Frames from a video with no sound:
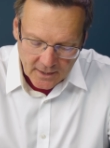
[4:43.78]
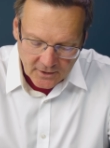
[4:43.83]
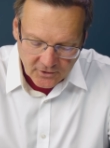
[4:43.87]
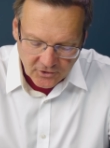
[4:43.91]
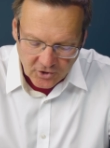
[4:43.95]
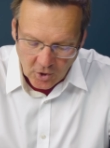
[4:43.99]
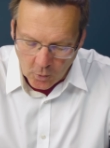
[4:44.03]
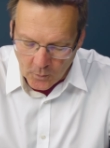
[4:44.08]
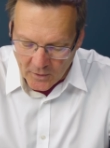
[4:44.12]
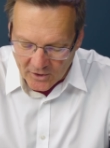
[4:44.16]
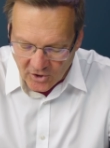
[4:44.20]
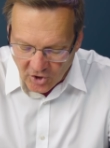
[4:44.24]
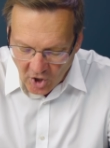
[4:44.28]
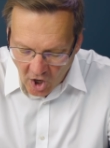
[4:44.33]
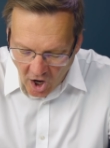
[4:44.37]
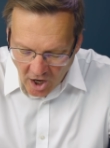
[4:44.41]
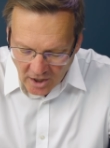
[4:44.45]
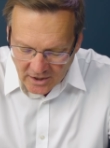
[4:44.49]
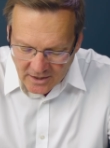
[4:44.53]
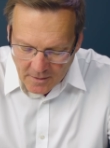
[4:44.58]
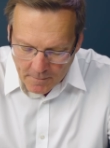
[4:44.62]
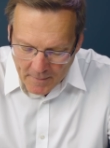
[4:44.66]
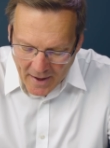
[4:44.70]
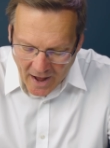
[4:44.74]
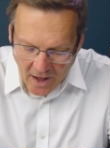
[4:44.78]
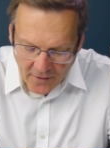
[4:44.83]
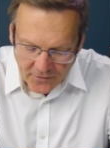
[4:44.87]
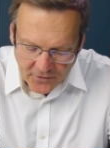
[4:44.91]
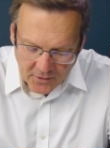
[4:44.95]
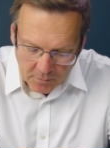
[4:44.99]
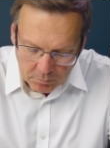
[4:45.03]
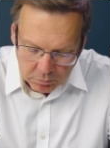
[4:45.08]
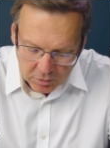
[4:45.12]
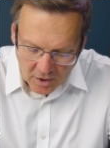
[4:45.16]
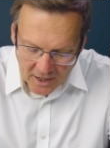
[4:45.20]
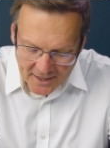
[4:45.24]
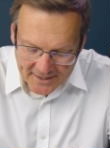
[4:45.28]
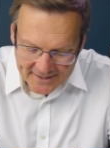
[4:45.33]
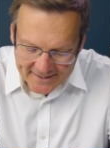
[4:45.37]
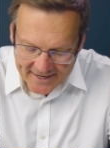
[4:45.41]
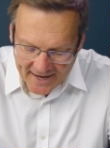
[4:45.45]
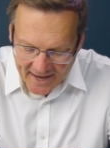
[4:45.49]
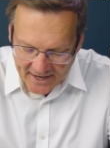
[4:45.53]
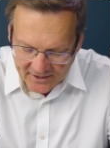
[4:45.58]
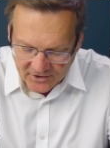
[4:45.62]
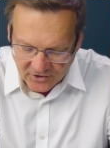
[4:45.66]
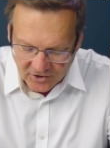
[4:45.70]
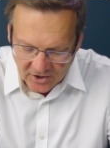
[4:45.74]
So we talked about the blood
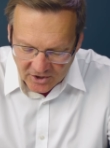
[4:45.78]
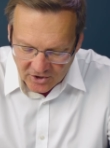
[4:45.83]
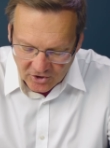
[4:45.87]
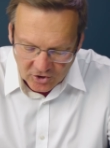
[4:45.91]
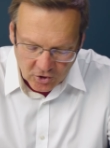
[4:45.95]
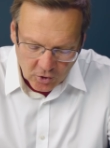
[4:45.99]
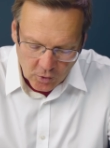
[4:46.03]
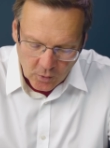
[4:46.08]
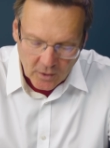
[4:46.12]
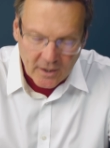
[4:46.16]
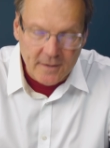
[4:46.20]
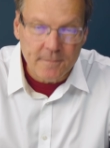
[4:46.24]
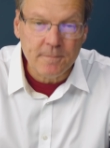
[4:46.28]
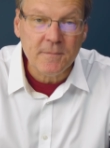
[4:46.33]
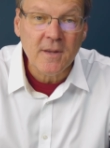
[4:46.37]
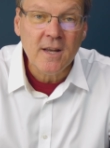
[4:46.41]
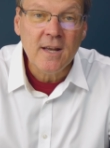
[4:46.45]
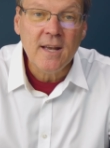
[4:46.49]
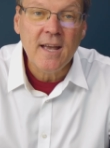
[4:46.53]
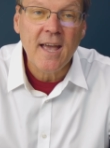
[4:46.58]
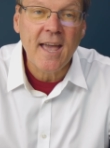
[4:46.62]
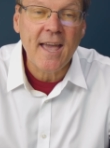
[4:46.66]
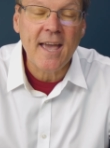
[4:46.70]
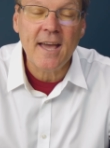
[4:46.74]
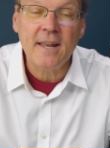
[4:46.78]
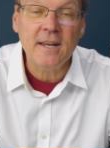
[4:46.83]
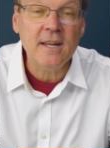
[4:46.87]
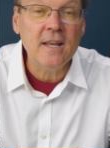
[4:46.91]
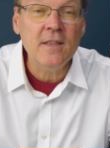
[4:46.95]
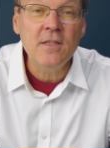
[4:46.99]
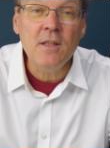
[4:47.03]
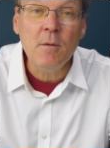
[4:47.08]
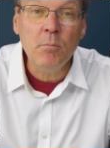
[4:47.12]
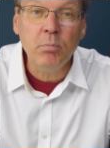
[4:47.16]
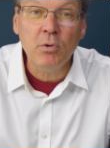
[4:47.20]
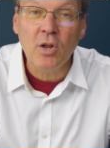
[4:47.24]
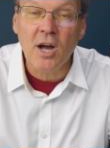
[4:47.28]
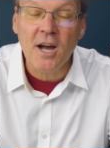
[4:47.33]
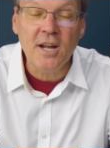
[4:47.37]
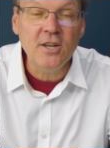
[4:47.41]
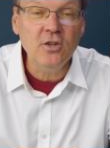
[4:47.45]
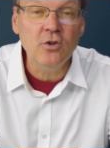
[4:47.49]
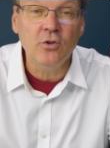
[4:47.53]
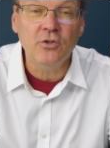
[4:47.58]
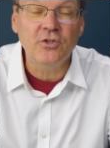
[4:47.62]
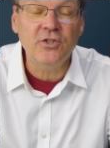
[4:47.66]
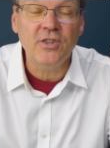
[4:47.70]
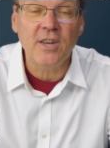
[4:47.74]
tests that do it, and in the
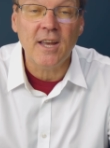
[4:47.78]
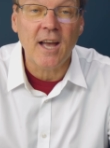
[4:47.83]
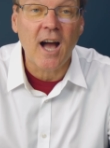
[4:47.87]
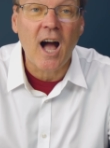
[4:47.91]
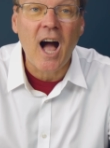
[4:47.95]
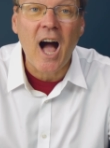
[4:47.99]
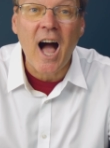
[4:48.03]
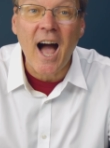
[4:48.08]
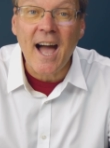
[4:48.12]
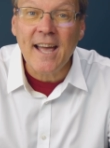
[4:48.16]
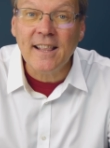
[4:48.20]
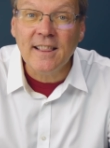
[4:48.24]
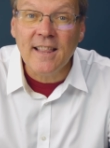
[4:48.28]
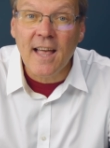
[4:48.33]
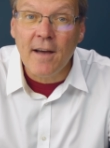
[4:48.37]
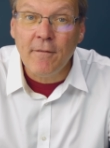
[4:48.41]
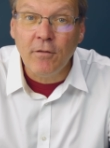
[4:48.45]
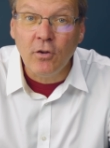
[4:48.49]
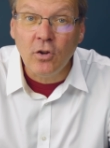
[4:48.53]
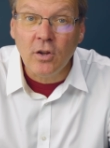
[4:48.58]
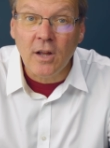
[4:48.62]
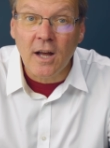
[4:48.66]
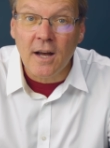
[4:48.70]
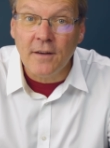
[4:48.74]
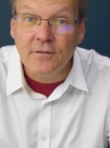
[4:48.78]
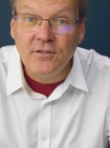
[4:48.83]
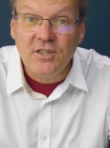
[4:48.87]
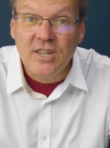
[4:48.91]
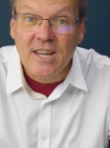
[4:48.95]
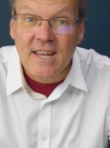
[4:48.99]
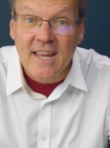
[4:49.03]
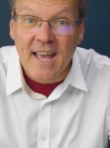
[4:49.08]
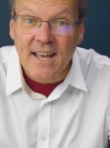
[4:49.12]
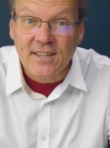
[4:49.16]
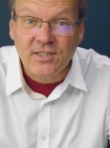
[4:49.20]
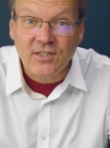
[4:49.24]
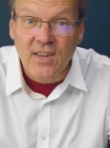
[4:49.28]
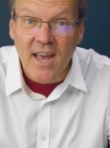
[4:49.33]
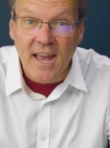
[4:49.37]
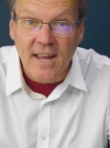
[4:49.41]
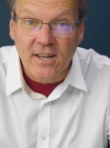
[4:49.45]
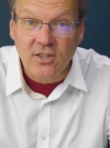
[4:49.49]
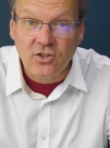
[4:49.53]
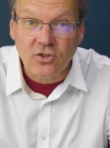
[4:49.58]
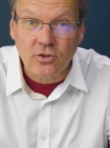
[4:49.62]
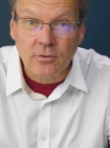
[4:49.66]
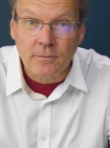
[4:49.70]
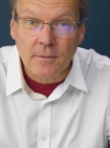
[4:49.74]
blood, you'd see a high level of
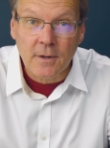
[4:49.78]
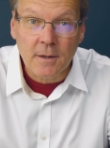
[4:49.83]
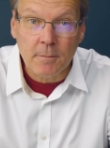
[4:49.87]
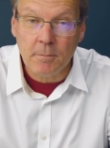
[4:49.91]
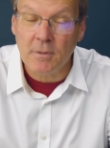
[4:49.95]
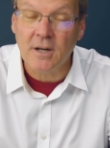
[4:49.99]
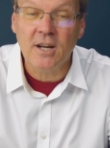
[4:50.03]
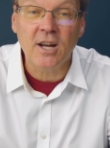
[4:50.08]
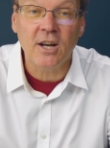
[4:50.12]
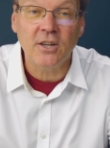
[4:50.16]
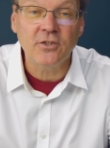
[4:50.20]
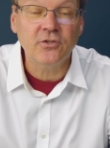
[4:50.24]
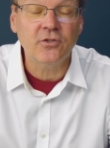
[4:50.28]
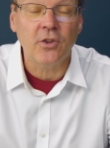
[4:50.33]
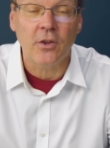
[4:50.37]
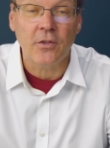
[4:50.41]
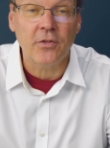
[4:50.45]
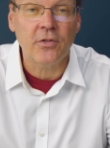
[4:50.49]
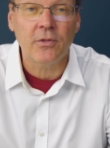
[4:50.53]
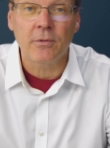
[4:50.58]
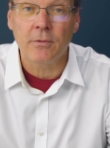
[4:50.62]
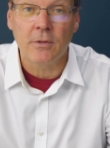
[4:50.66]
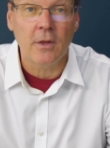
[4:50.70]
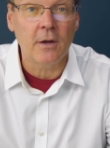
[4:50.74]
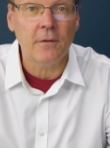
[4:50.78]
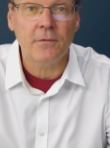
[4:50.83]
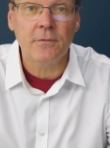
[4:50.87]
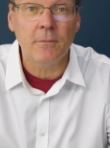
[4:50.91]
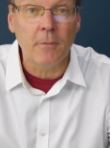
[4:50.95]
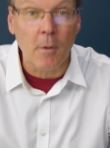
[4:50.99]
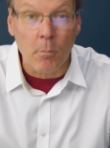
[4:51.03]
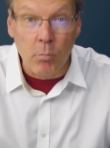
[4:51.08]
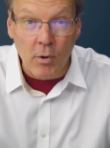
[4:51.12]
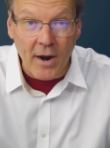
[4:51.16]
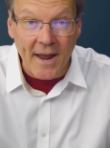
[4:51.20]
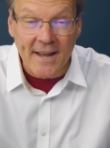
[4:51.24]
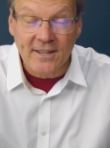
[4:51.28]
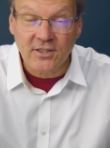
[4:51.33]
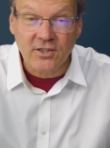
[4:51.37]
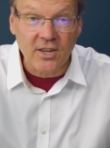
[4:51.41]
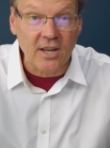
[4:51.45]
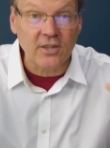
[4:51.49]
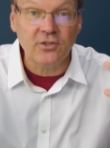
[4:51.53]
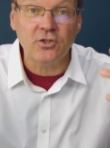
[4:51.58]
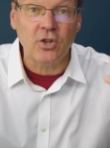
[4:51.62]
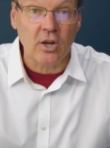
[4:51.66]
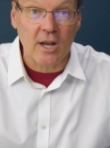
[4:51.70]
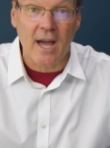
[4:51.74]
TSH, because the brain
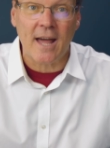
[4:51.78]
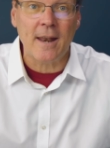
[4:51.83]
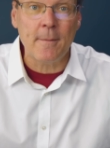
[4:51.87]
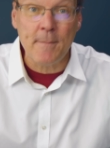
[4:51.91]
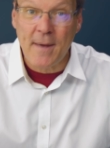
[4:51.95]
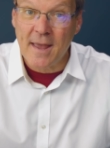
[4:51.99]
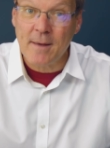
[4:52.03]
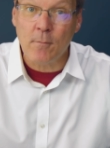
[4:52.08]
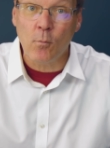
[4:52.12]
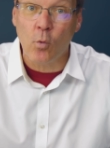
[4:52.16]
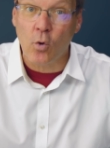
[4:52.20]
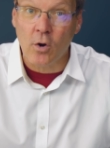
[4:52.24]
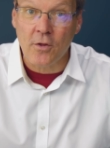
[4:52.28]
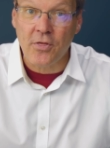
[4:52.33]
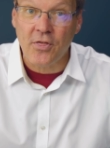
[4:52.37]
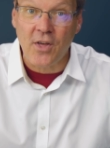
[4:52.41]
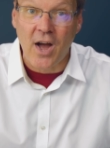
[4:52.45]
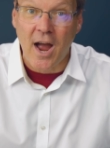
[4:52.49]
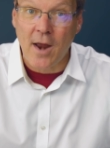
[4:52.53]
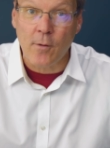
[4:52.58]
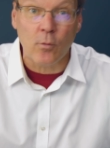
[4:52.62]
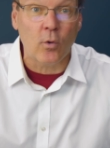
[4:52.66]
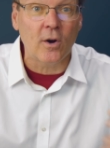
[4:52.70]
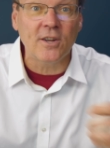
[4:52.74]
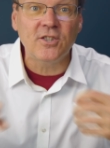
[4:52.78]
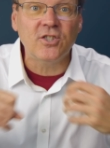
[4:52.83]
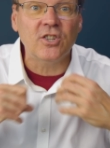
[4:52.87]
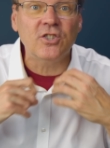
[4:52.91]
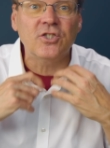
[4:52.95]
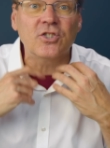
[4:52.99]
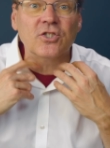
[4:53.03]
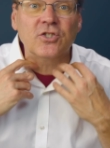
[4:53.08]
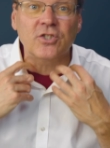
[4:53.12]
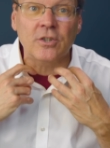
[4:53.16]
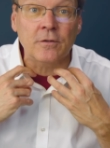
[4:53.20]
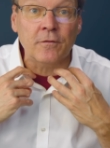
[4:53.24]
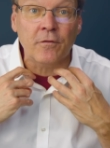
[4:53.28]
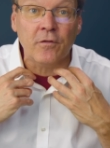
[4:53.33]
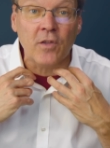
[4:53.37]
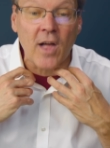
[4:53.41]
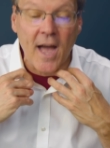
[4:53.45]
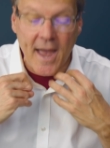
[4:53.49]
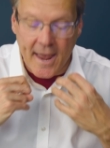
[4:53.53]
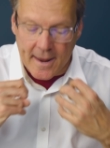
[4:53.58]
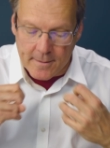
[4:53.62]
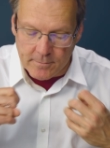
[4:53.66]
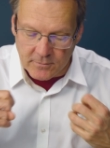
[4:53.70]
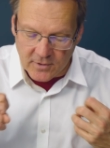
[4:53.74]
says you got to make more thyroid since it's
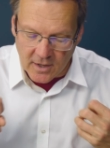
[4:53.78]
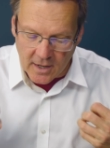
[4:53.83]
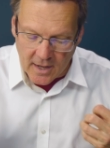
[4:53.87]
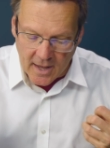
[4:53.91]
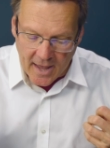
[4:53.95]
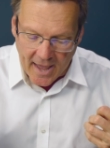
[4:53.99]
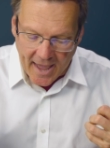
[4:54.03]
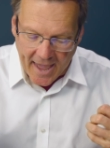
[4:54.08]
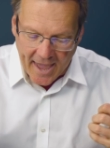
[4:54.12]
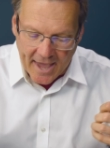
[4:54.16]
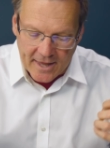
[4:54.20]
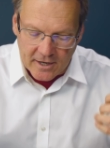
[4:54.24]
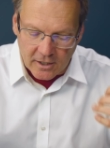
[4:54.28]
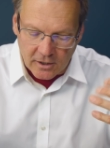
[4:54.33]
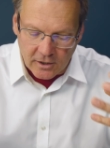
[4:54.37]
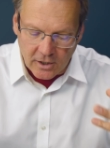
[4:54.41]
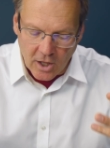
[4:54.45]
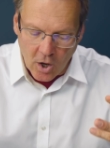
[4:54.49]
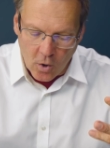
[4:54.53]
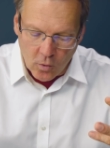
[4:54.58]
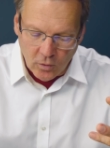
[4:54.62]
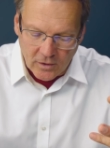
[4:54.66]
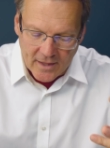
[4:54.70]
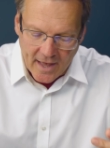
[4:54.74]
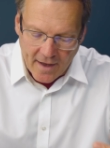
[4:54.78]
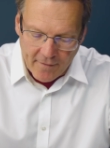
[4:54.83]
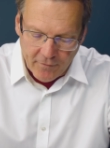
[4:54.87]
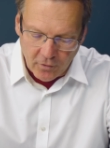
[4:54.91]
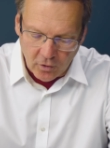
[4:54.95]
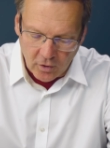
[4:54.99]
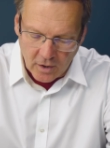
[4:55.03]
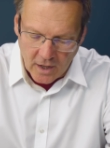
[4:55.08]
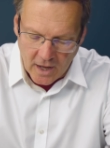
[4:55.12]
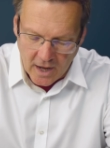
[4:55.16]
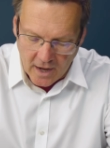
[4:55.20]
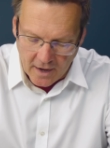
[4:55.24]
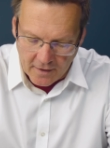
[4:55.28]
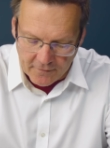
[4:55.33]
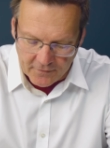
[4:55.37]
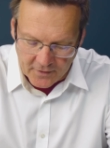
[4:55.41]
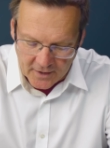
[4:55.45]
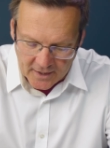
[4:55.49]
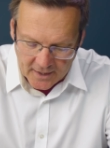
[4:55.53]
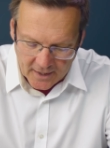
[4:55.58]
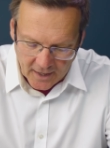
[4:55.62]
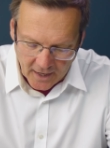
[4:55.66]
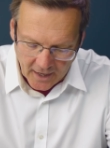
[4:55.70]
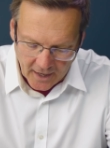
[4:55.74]
inflamed, and a low level
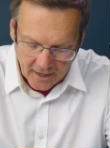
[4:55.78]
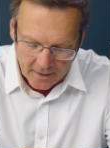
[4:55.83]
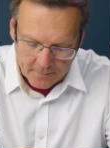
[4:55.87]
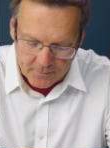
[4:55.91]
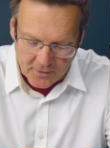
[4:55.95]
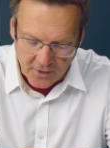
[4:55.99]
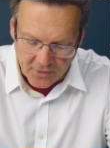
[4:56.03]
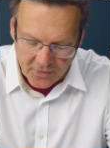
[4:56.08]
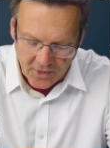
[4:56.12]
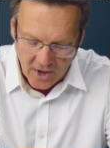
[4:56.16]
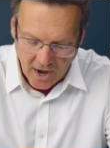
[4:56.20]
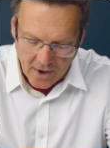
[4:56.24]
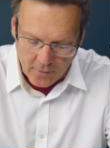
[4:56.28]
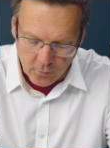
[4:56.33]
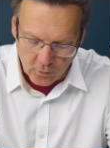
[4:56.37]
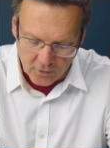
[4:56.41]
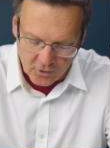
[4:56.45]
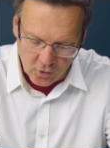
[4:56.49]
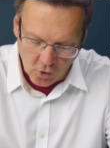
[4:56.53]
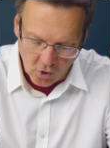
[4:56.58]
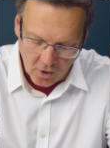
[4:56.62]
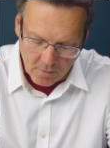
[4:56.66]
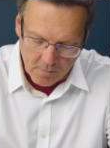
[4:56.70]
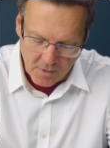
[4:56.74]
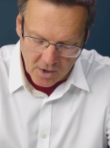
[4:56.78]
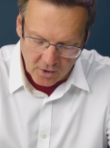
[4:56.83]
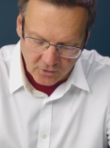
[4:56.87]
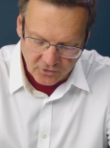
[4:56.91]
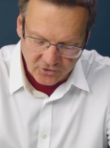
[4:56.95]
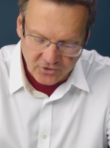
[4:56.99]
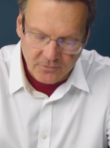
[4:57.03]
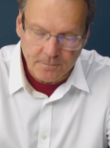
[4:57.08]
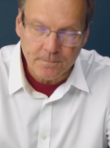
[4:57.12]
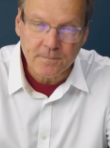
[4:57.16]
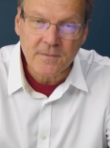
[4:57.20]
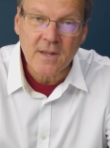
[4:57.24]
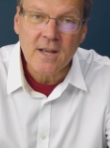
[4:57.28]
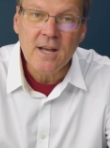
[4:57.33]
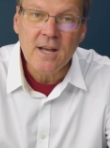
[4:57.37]
of the thyroid hormones.